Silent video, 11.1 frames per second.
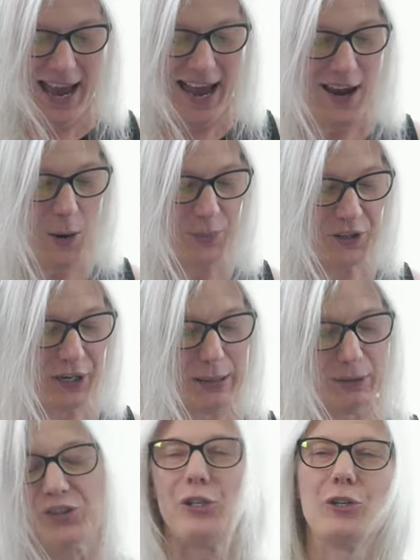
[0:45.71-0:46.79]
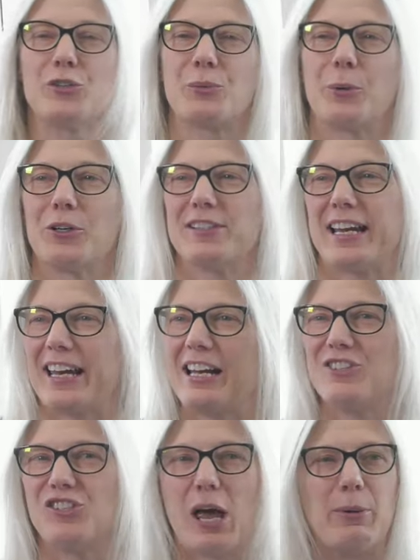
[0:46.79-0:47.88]
I hope that you're able to use words like
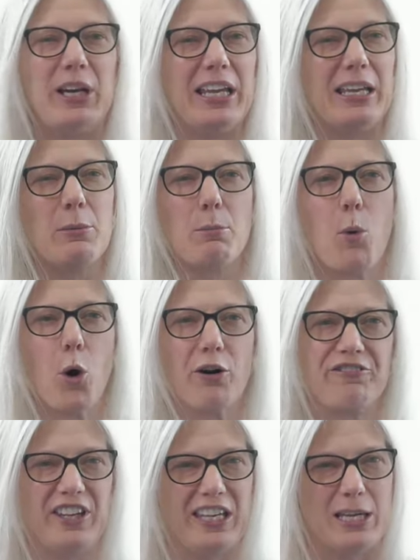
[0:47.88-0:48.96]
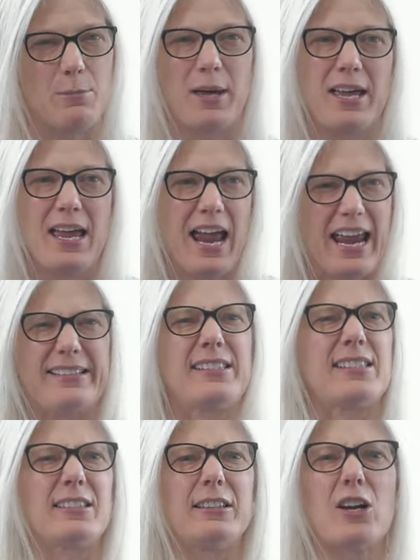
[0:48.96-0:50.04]
hegemony, morpheme, and
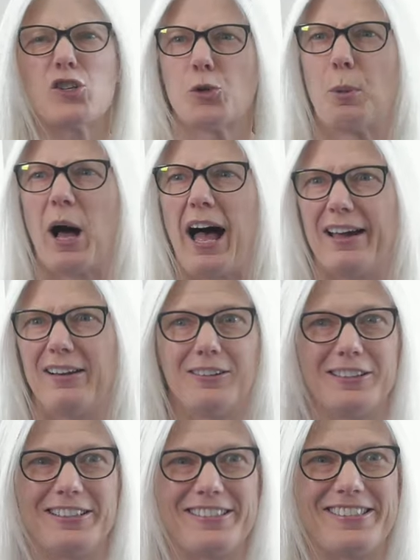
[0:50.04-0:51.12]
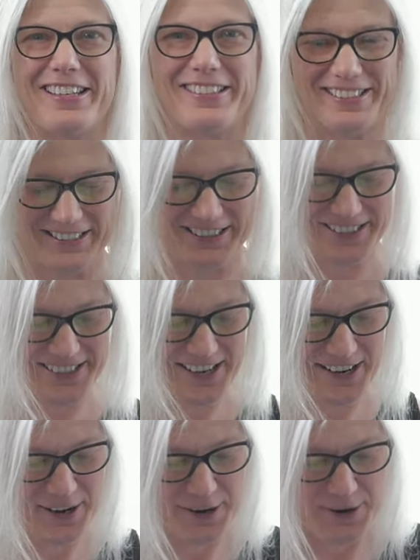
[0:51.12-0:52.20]
slush pile in a sentence.
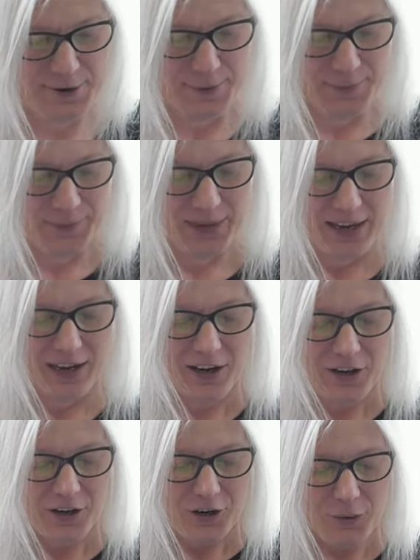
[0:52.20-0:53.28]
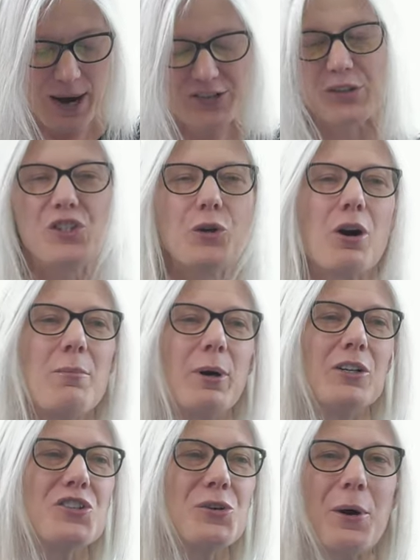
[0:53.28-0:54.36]
Graduates, you are
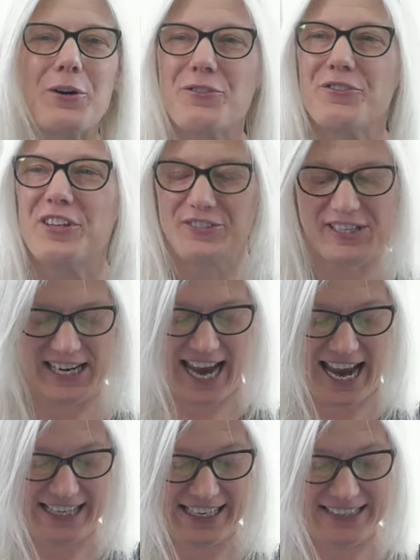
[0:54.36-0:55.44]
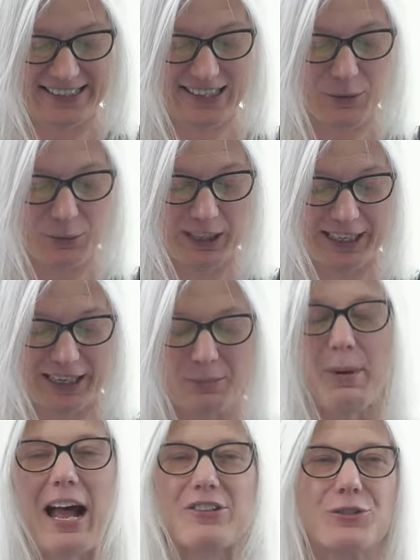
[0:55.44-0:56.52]
among 250 candidates completing
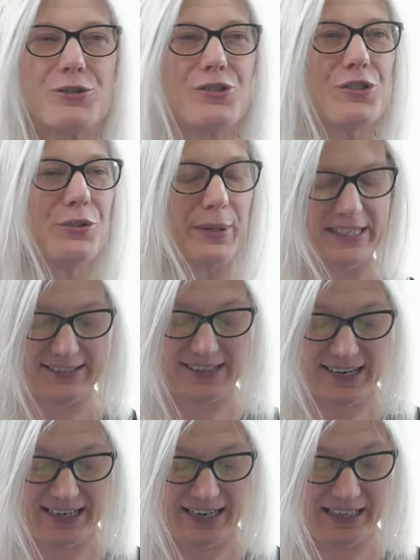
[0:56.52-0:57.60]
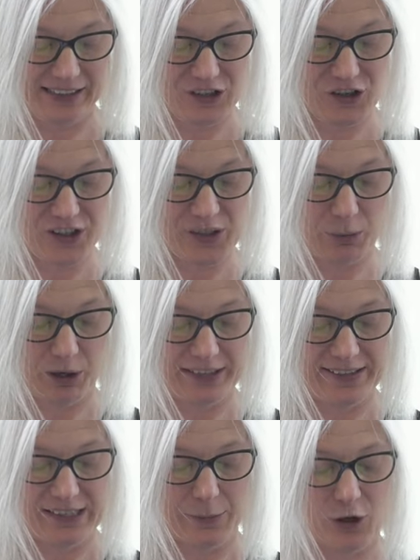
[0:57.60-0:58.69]
bachelor's degrees in English this spring
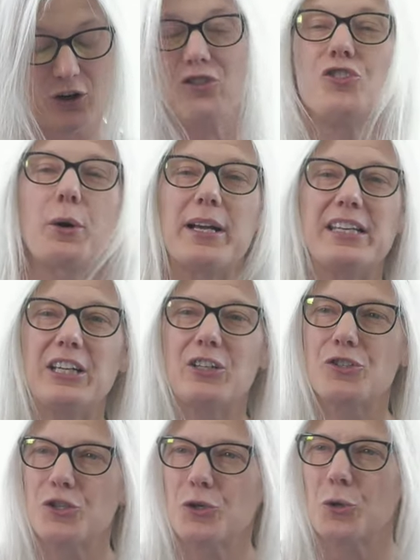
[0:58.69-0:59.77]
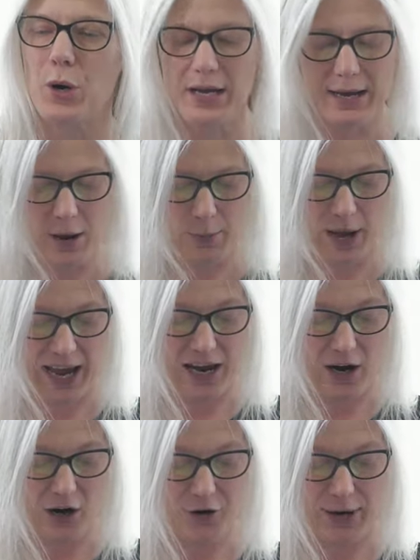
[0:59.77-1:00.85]
and summer, joined here too by our